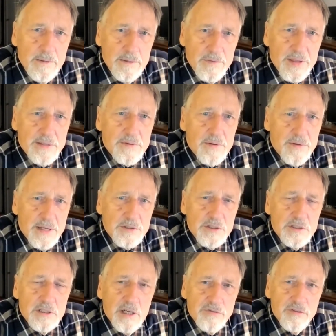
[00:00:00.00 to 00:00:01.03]

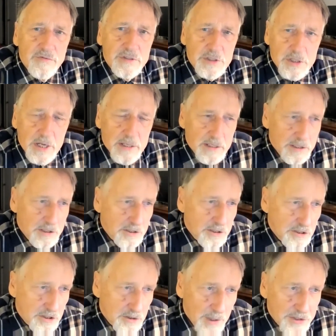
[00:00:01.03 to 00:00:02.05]
that's enough of a challenge
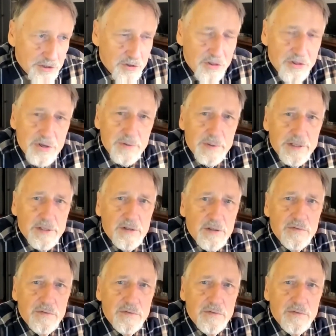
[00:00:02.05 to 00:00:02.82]
to stretch a theory